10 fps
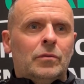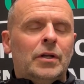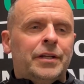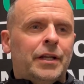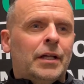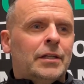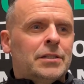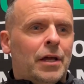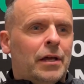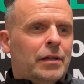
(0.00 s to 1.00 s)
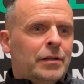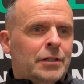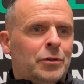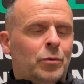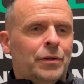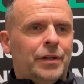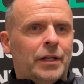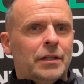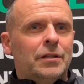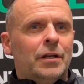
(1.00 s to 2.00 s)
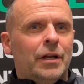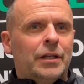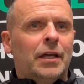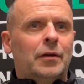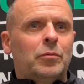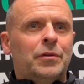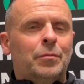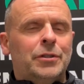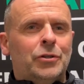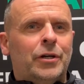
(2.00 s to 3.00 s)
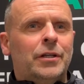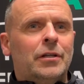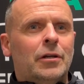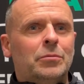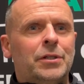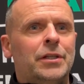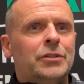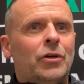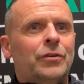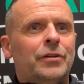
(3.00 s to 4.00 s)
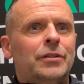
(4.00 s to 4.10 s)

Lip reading: Well, I think that's the one thing that they'll not get with the majority of the clubs in this country.